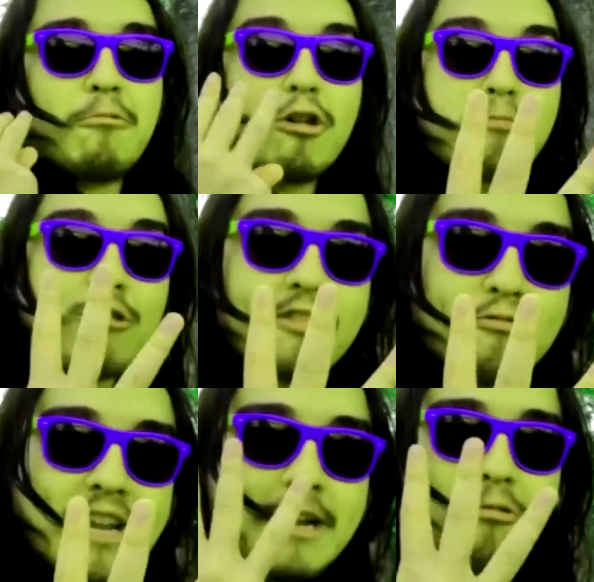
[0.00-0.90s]
World War
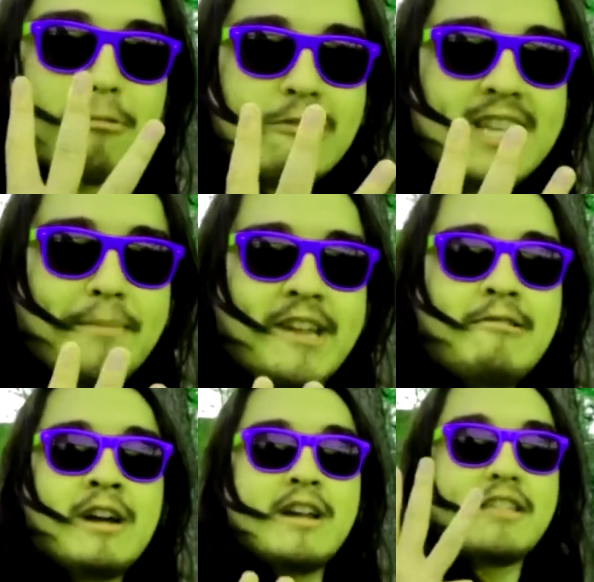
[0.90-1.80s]
III, World War
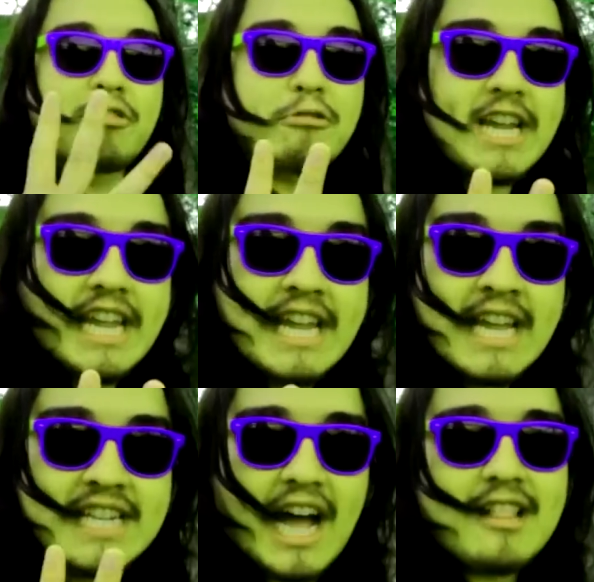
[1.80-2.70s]
W,
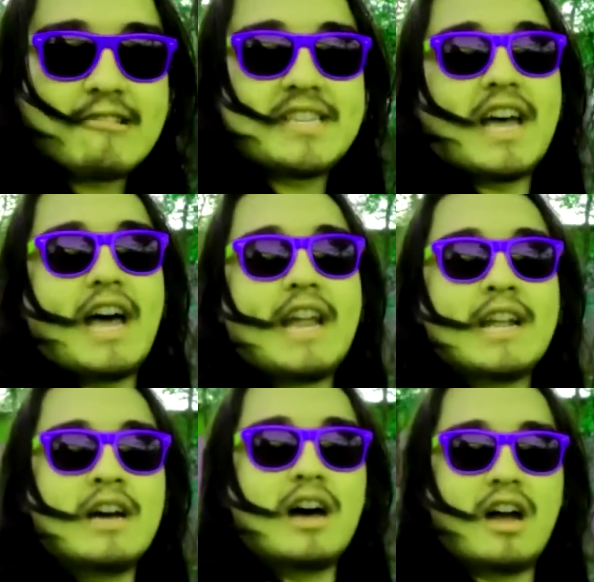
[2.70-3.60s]
$3
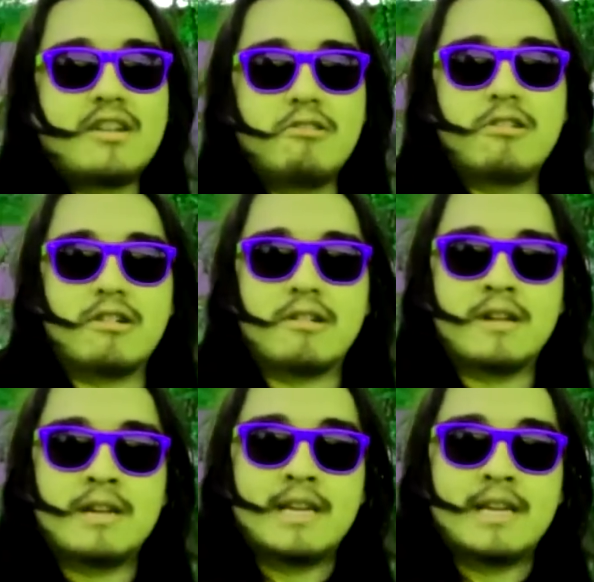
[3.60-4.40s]
sign on Google.